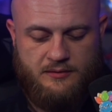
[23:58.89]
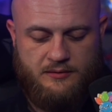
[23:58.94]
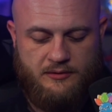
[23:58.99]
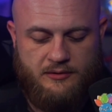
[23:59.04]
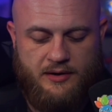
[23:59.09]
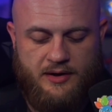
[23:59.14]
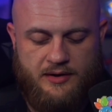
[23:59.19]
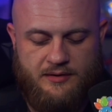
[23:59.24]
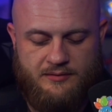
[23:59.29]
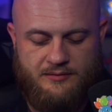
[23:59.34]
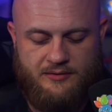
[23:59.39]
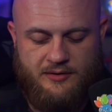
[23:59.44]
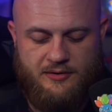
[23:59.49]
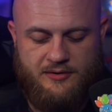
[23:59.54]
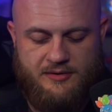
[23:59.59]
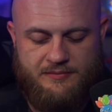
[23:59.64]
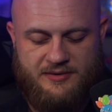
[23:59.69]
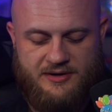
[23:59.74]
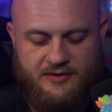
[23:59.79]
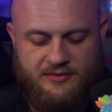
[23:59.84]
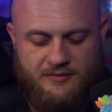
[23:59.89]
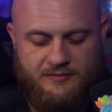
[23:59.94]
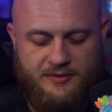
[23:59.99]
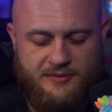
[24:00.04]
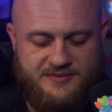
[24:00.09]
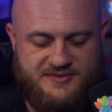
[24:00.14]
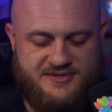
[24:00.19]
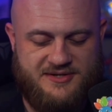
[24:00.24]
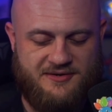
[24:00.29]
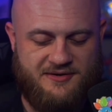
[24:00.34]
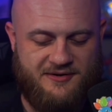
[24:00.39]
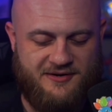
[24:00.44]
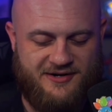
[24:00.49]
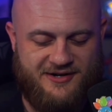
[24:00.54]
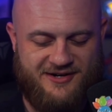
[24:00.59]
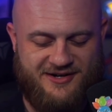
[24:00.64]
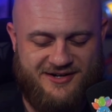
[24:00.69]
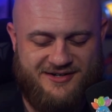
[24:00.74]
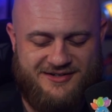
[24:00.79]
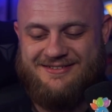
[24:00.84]
Go ahead and load up another
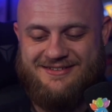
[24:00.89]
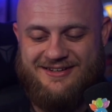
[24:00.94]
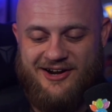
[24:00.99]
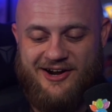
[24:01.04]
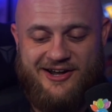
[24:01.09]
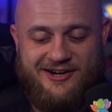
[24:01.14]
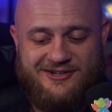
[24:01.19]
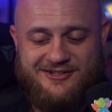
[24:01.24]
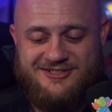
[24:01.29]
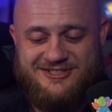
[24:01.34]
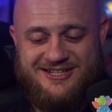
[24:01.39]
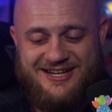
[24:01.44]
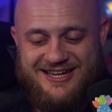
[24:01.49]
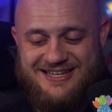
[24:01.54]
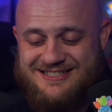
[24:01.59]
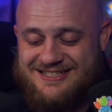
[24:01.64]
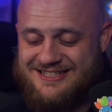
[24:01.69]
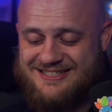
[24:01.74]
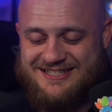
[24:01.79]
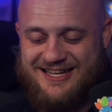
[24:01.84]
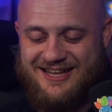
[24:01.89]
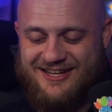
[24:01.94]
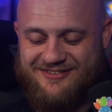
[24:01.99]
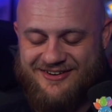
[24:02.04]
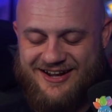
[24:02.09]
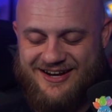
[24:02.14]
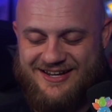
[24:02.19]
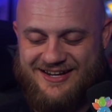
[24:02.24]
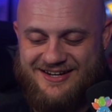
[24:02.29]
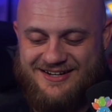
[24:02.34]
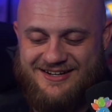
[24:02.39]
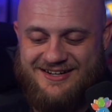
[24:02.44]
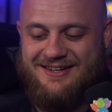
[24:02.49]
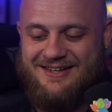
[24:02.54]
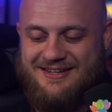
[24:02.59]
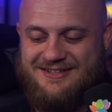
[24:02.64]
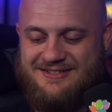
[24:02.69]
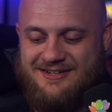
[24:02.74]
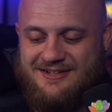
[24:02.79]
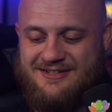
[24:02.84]
Bulbasaur. Our energy is accelerating.
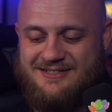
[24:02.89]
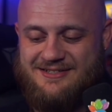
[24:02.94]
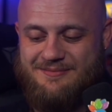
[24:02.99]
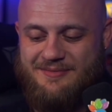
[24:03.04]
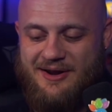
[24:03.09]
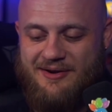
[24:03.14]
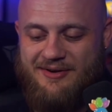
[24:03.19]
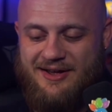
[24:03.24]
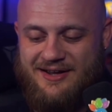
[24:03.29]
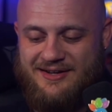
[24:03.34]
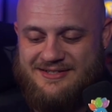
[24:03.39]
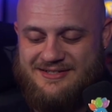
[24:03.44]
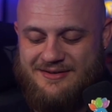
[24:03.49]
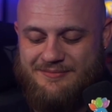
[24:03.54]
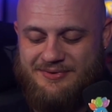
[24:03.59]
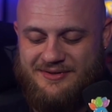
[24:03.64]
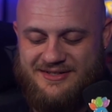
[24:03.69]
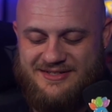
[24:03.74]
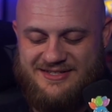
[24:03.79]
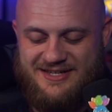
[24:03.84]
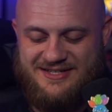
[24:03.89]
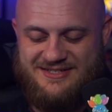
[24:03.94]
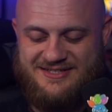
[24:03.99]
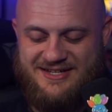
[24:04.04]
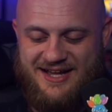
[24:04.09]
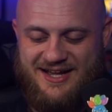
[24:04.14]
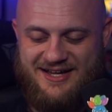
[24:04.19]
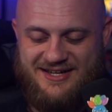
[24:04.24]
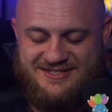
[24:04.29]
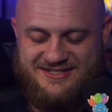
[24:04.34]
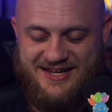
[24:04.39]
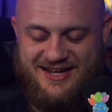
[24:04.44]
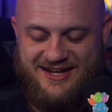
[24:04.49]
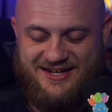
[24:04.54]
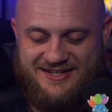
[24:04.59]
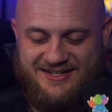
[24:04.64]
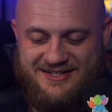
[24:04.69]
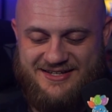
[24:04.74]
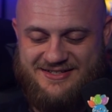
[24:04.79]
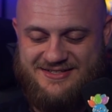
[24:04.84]
As long as the Marowak simply does not attack
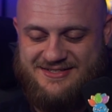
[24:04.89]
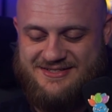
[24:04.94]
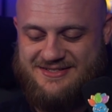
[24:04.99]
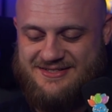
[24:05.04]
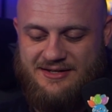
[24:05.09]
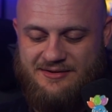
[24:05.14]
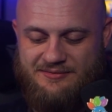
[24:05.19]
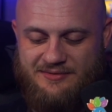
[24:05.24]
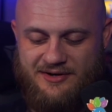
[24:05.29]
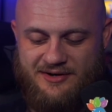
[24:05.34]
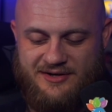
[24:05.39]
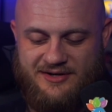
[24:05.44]
us, we are